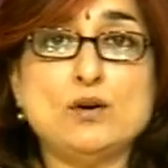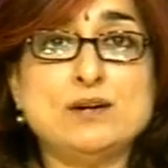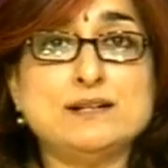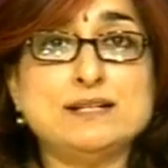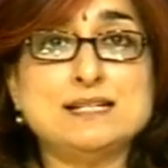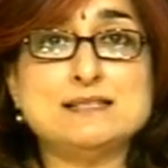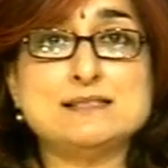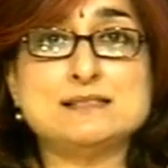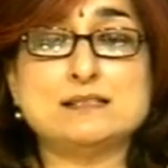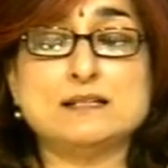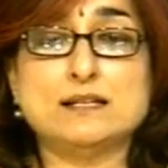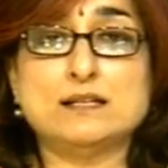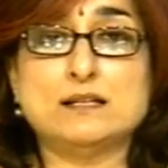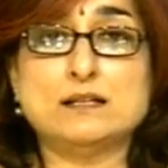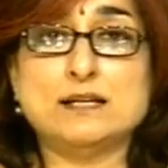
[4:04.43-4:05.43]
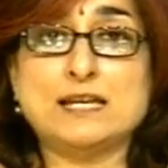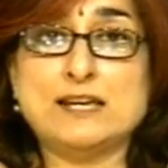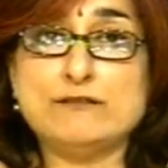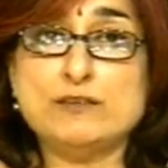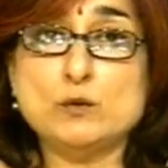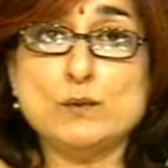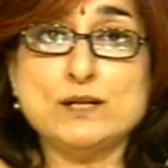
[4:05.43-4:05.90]
or is
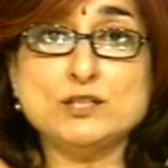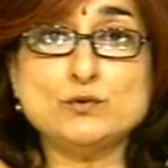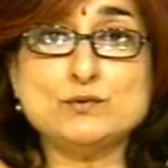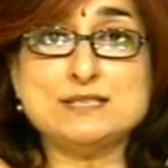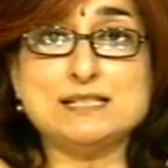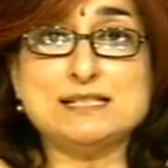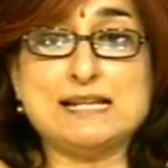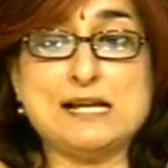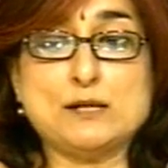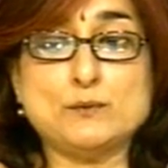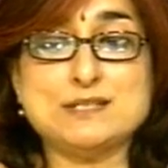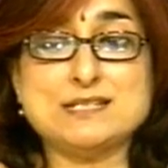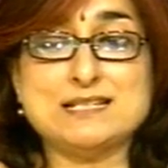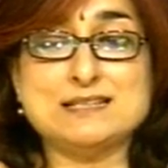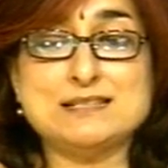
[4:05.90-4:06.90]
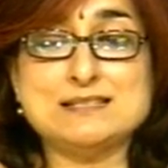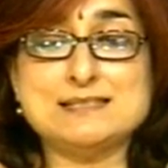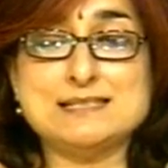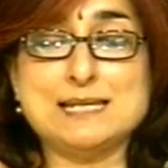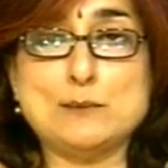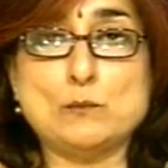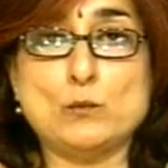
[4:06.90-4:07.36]
everyone using language in the
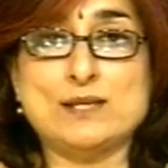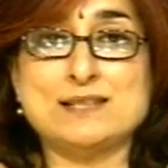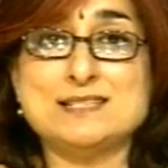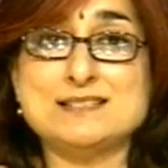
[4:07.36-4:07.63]
same way?